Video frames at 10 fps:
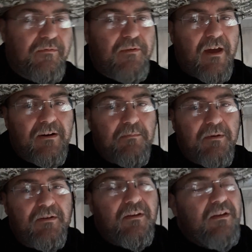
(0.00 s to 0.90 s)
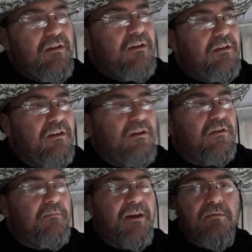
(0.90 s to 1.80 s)
fact, but no
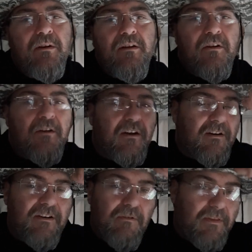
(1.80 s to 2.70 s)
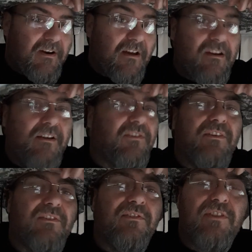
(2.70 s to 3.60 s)
matter where you go, you're going to deal with it nowadays,
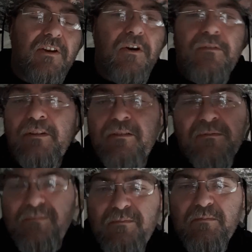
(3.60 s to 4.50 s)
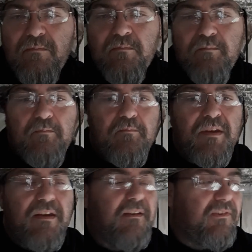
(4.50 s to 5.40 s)
is the COVID
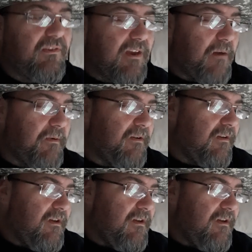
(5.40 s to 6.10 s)
BS that's happening.